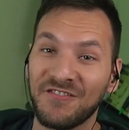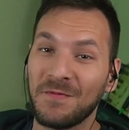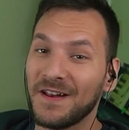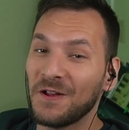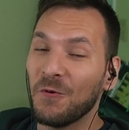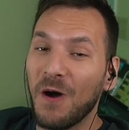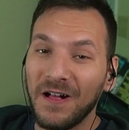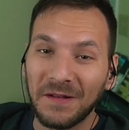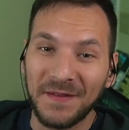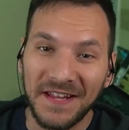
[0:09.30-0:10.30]
everybody,
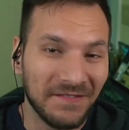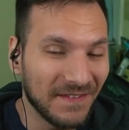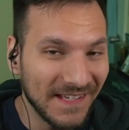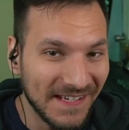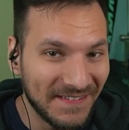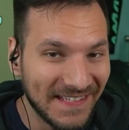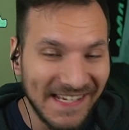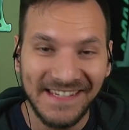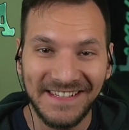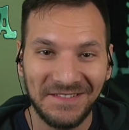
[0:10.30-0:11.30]
welcome in for the
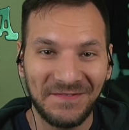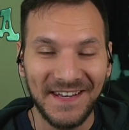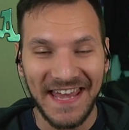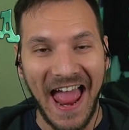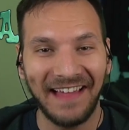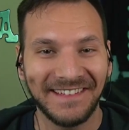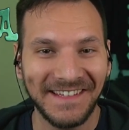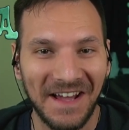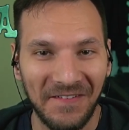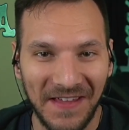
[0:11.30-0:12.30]
season
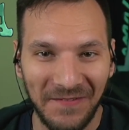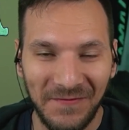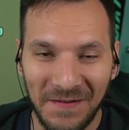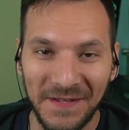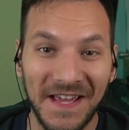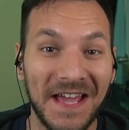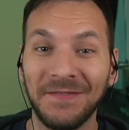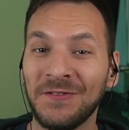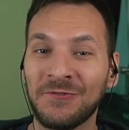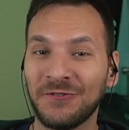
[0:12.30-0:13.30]
finale of Amphibia.
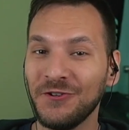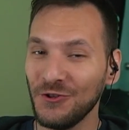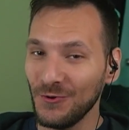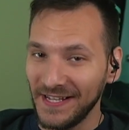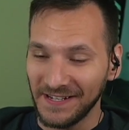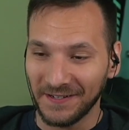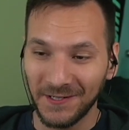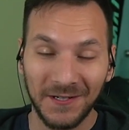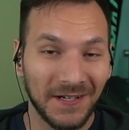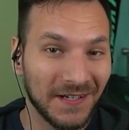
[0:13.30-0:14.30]
If you're new
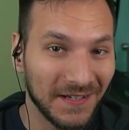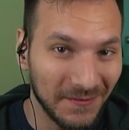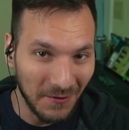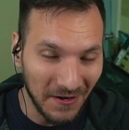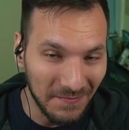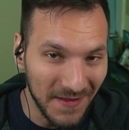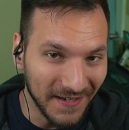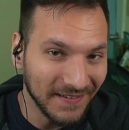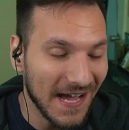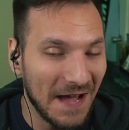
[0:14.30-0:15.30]
here, welcome
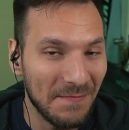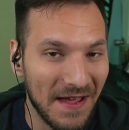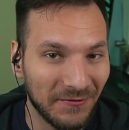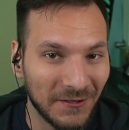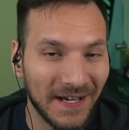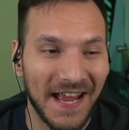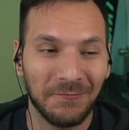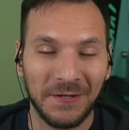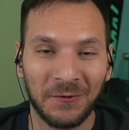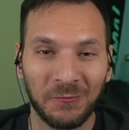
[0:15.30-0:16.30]
in. I'm Ever,
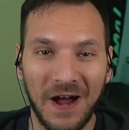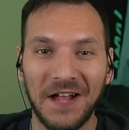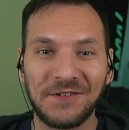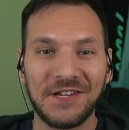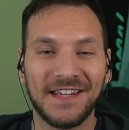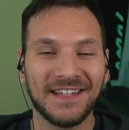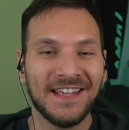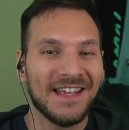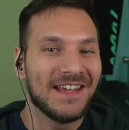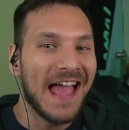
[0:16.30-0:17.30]
and we are watching
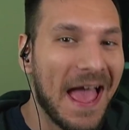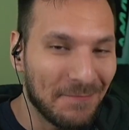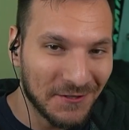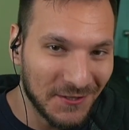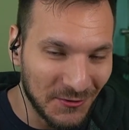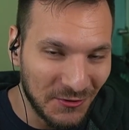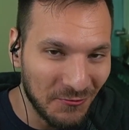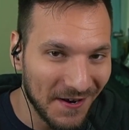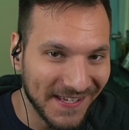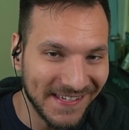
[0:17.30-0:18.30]
episode
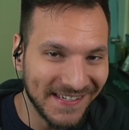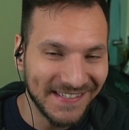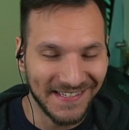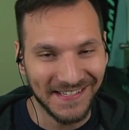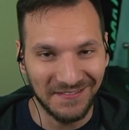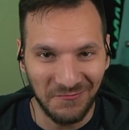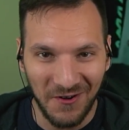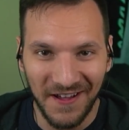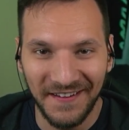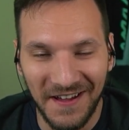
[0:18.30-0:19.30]
20, season
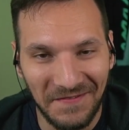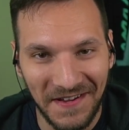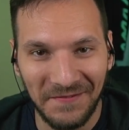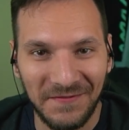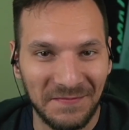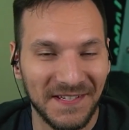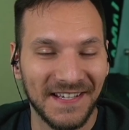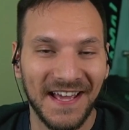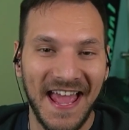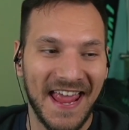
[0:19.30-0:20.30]
one of
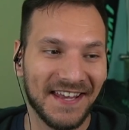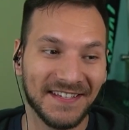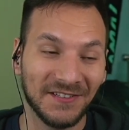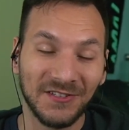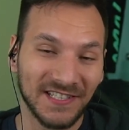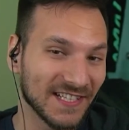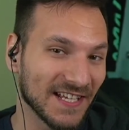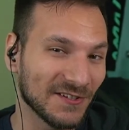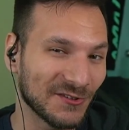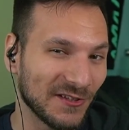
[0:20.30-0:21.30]
Amphibia. And it looks
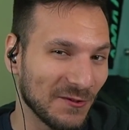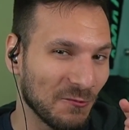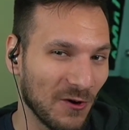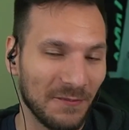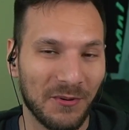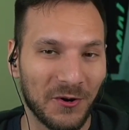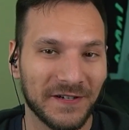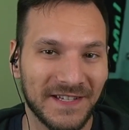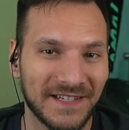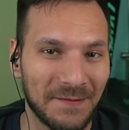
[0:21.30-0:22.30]
like there's only one
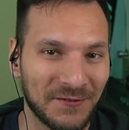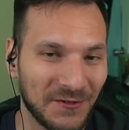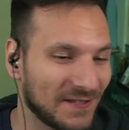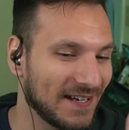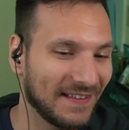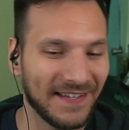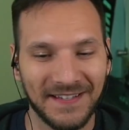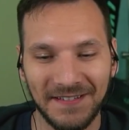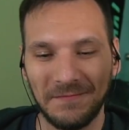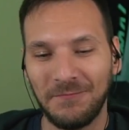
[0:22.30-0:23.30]
part to this episode. It's not
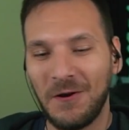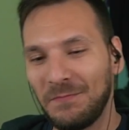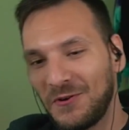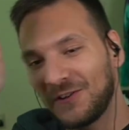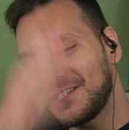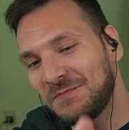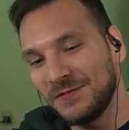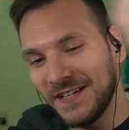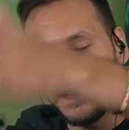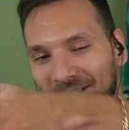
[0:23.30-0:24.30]
like a one part
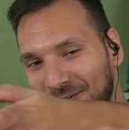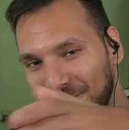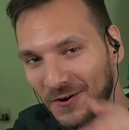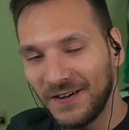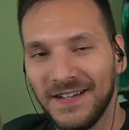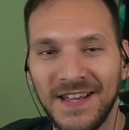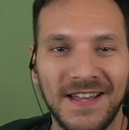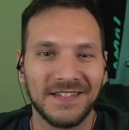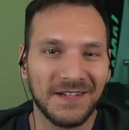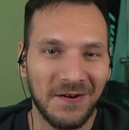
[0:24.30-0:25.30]
split, another part.
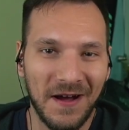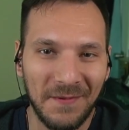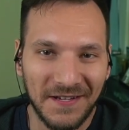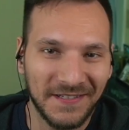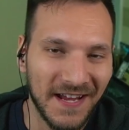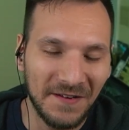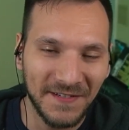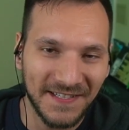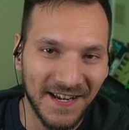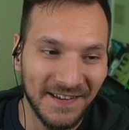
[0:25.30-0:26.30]
So I'm actually kind of
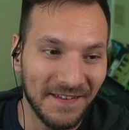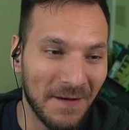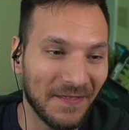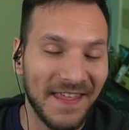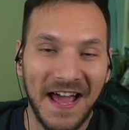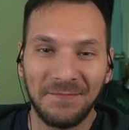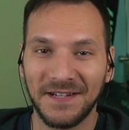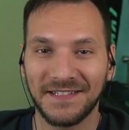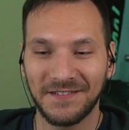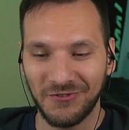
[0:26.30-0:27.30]
excited about that
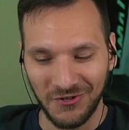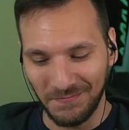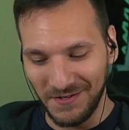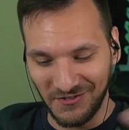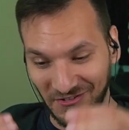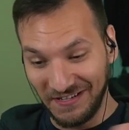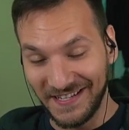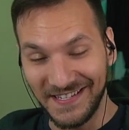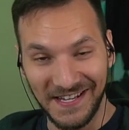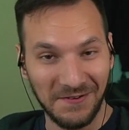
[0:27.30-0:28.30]
because it should be just a
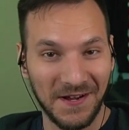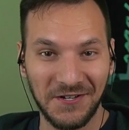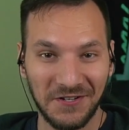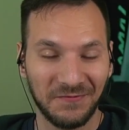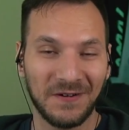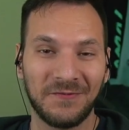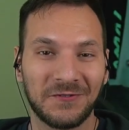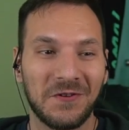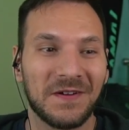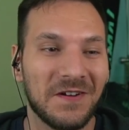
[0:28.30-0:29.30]
continuation of
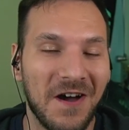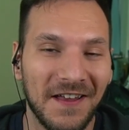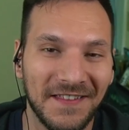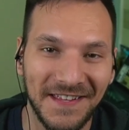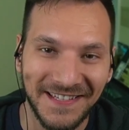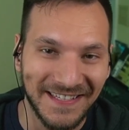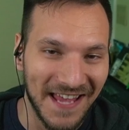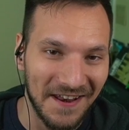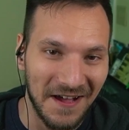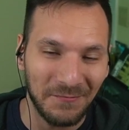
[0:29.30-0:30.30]
whatever's going on and then
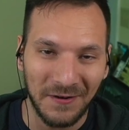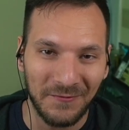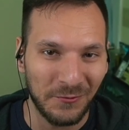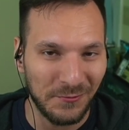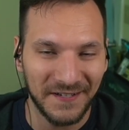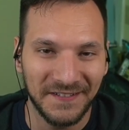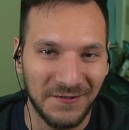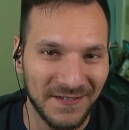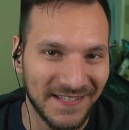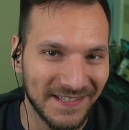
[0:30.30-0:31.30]
set up whatever we're going to
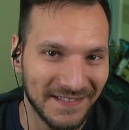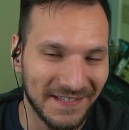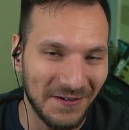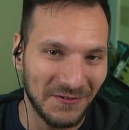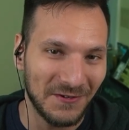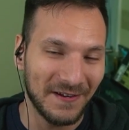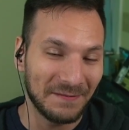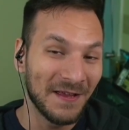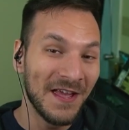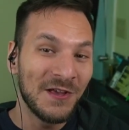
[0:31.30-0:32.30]
do in season two. So I
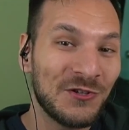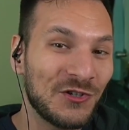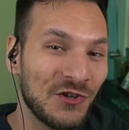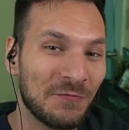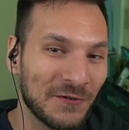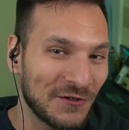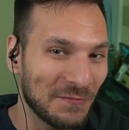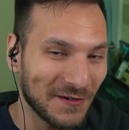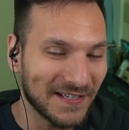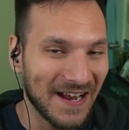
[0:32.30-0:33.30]
am super,
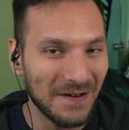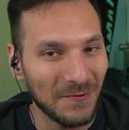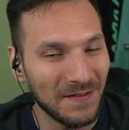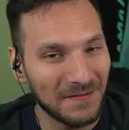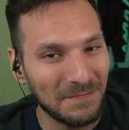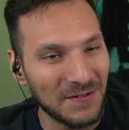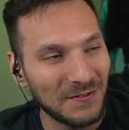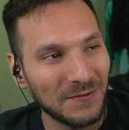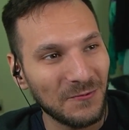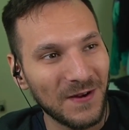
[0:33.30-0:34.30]
super excited with,
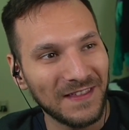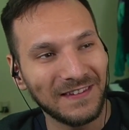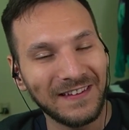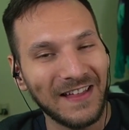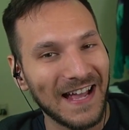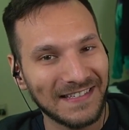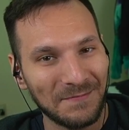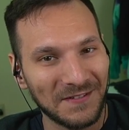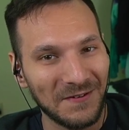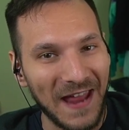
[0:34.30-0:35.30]
especially with the way that the last
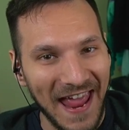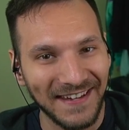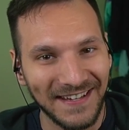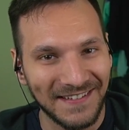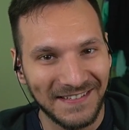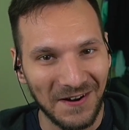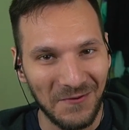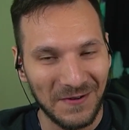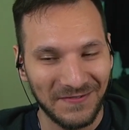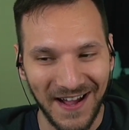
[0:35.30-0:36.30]
episode ended. So
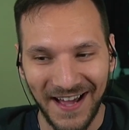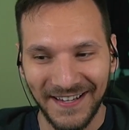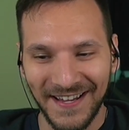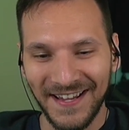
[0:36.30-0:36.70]
we've got